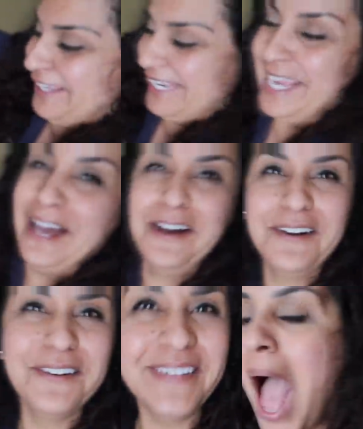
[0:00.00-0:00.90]

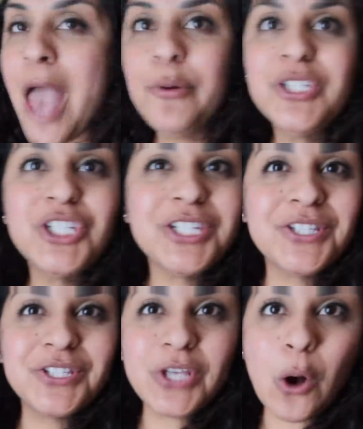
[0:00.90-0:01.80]
video. I was
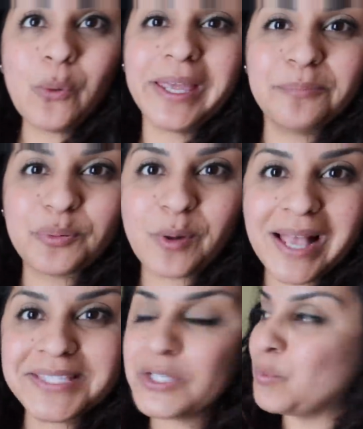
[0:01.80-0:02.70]
just so
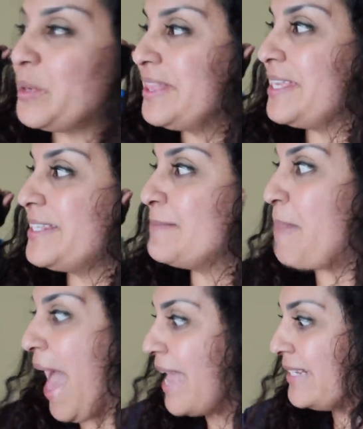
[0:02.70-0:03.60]
impressed with this
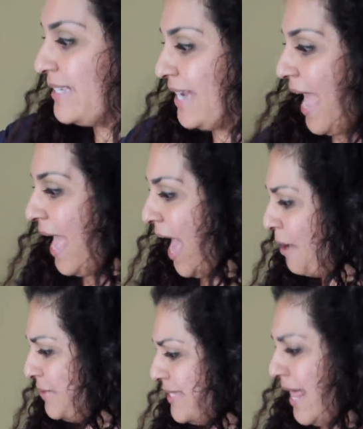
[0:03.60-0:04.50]
bag today.
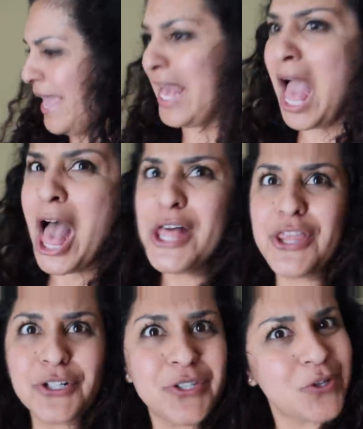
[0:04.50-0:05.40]
I was like,
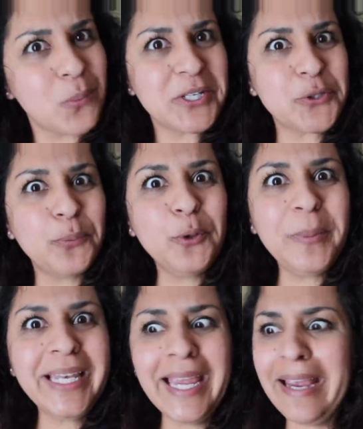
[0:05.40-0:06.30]
there's so much
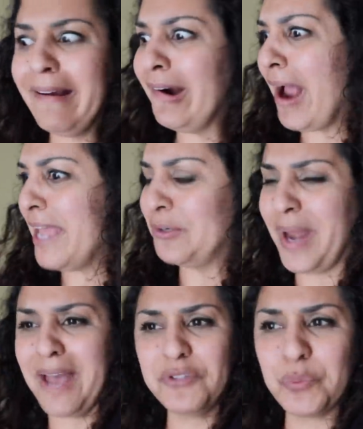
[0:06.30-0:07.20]
room in here. I don't
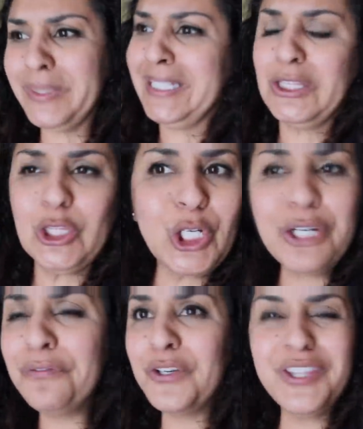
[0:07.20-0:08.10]
have to really
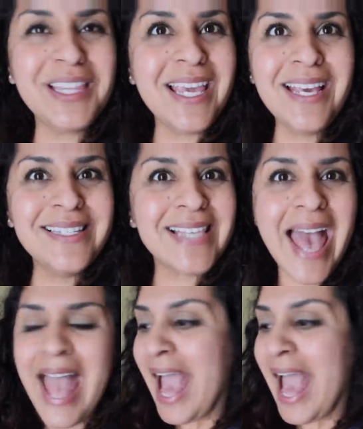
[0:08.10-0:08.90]
look for things.